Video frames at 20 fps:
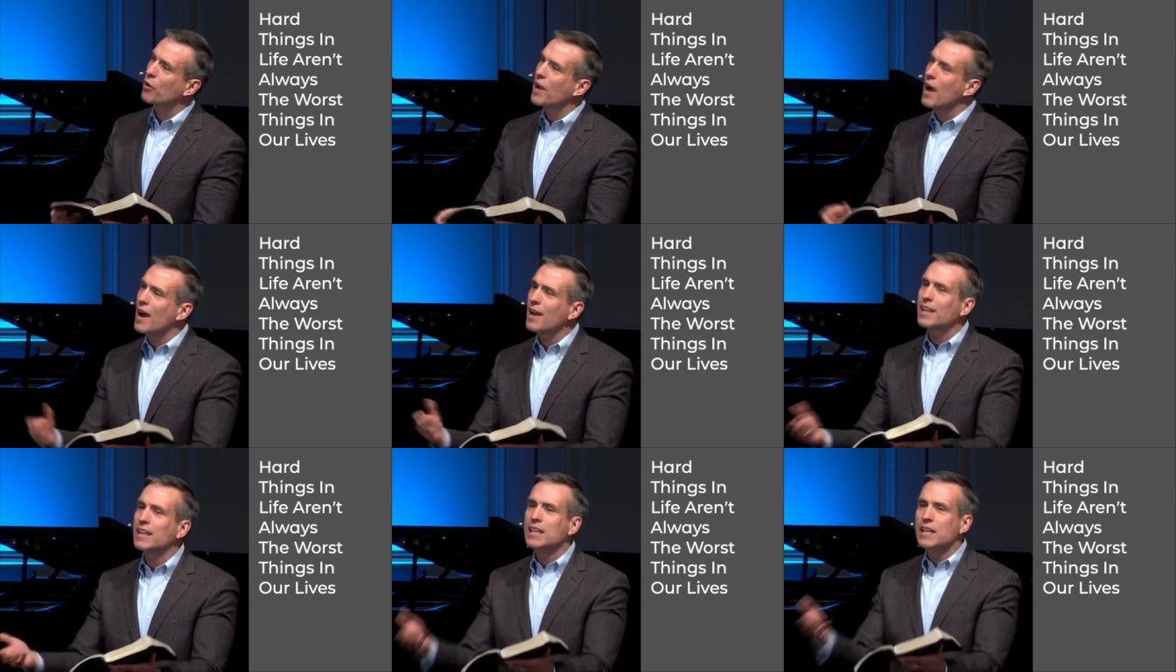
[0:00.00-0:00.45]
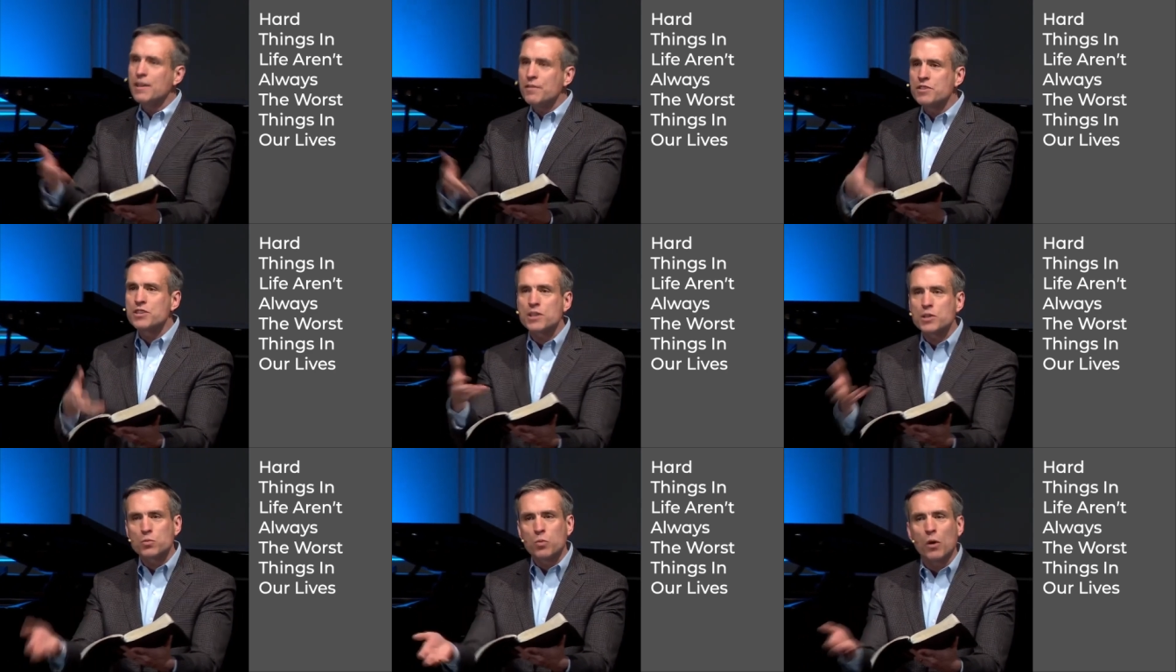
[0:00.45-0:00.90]
God
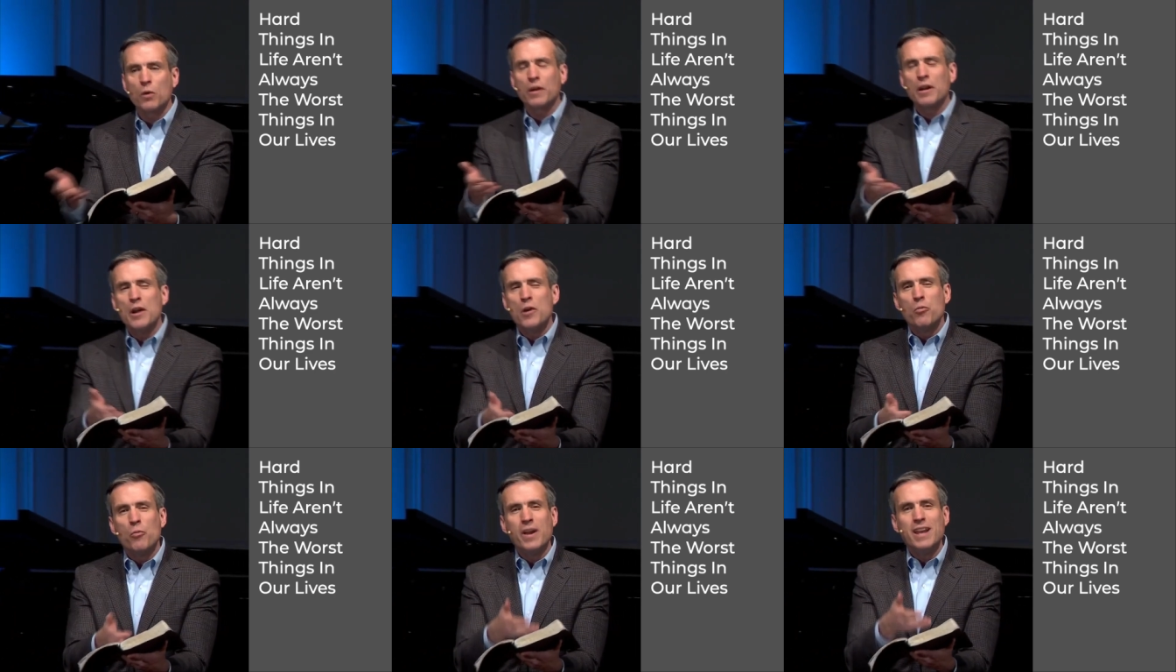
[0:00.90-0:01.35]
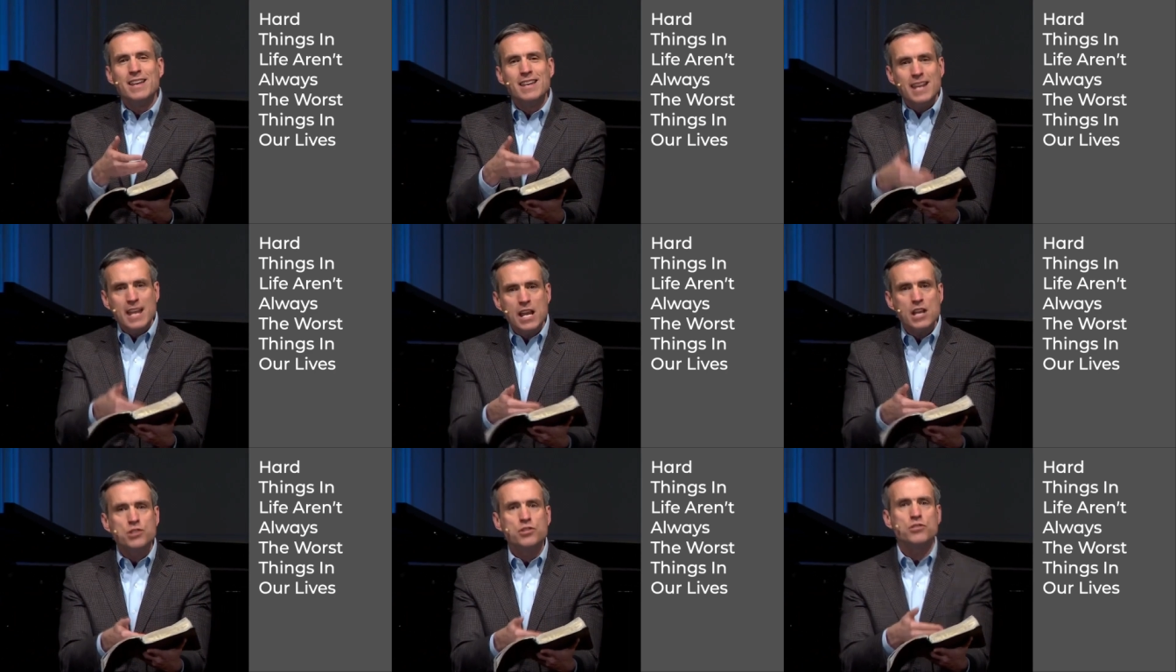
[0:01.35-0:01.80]
gives us what we
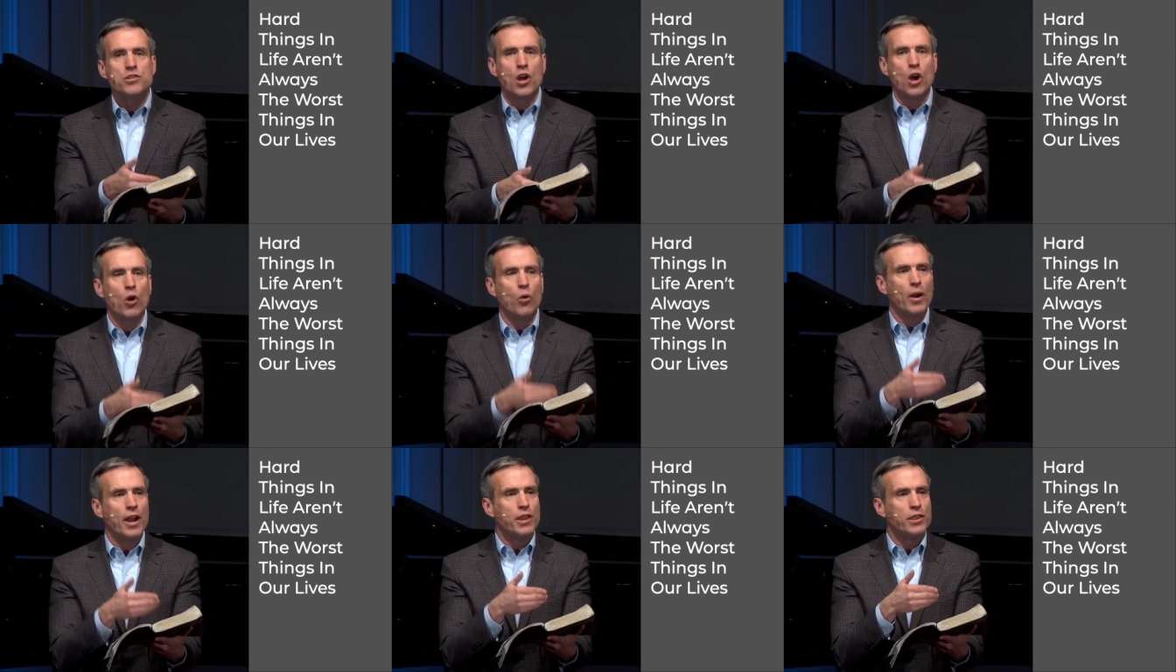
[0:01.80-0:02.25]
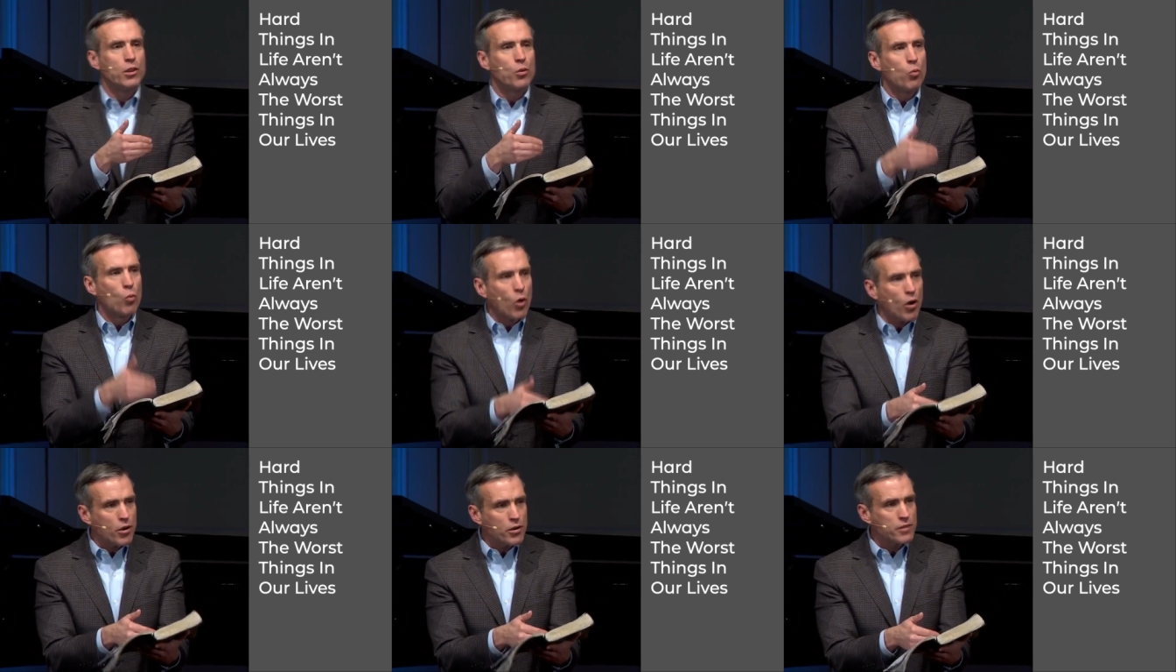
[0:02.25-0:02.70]
need to know in the
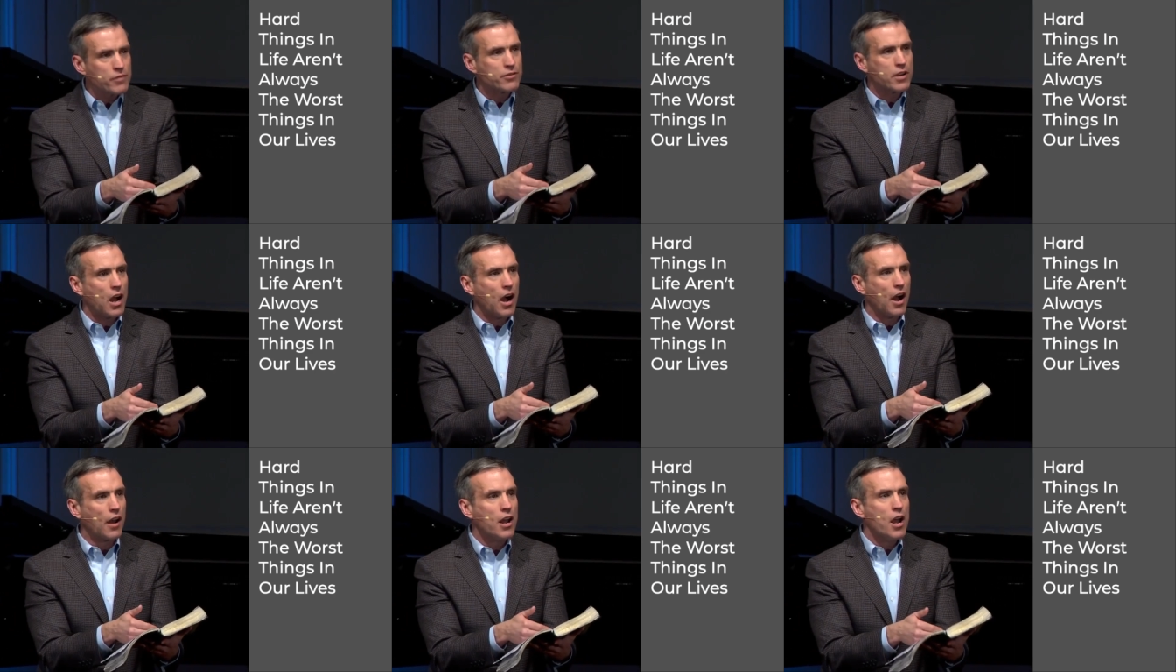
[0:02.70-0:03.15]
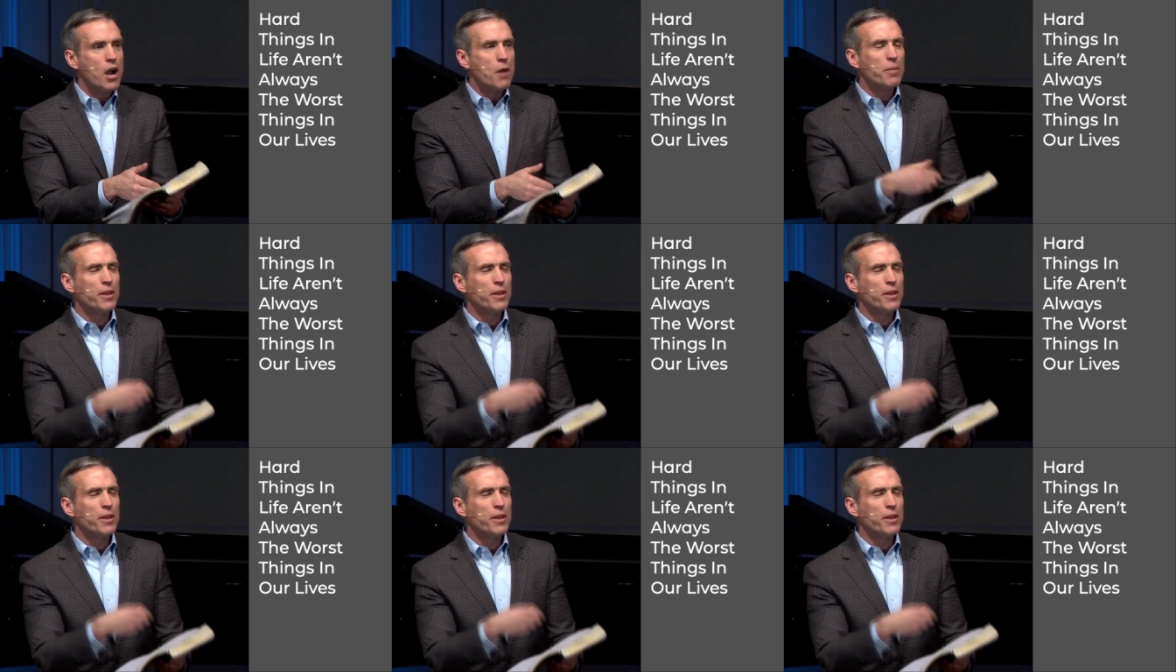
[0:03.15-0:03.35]
Word of God.